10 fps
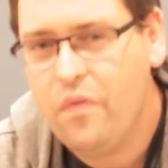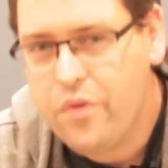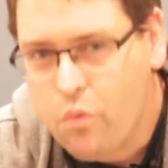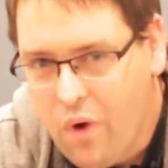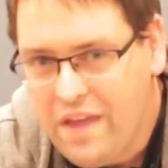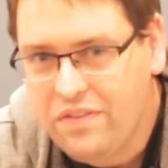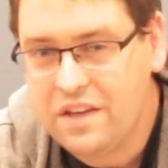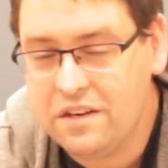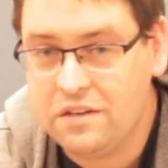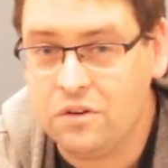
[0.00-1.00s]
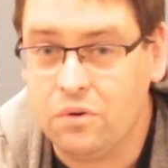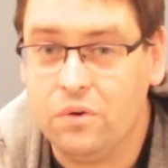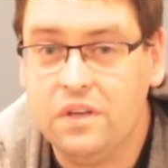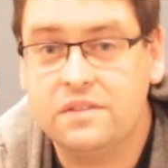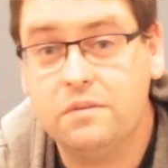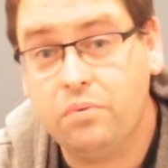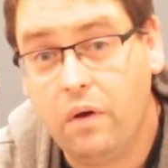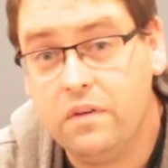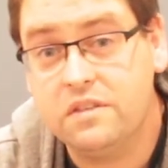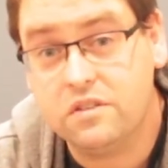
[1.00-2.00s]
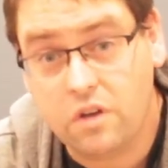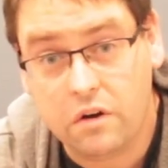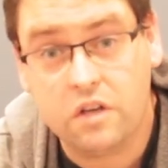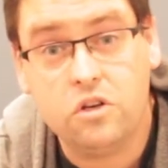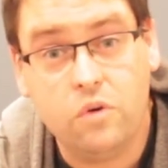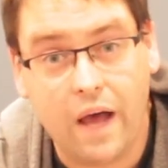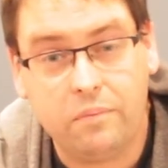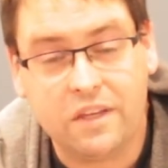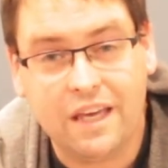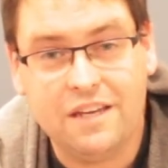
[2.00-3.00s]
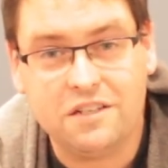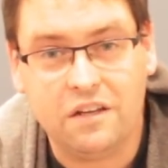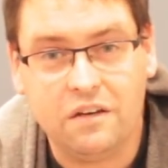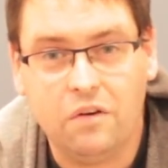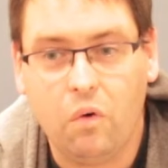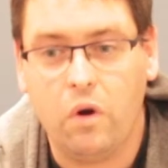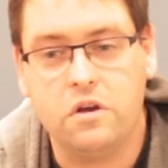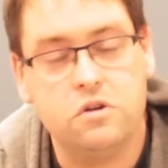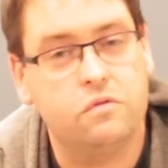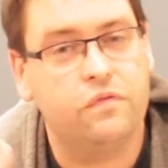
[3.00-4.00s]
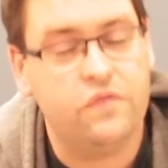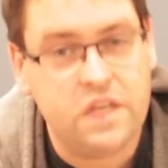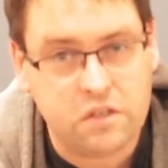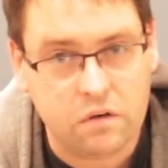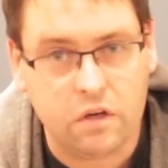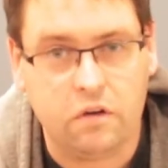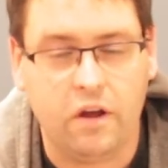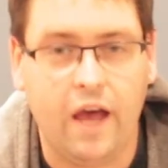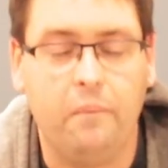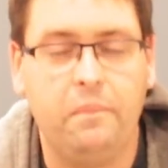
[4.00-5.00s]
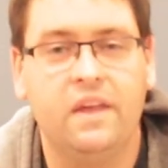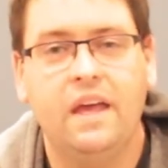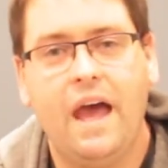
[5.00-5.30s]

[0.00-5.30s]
The right thing to do is to probably start a new application or a new feature in your app